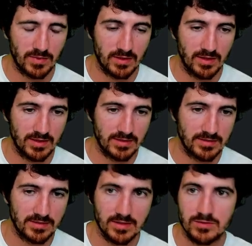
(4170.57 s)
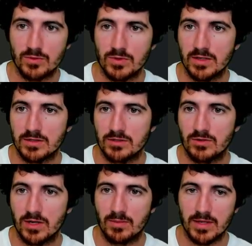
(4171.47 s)
but that's what gets
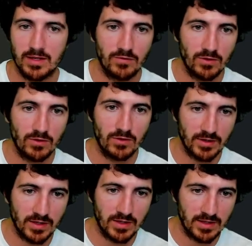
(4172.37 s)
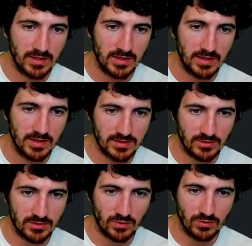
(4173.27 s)
created by default. This is
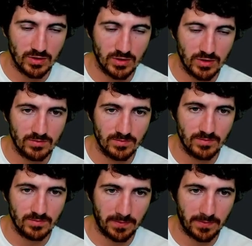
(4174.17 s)
our code here.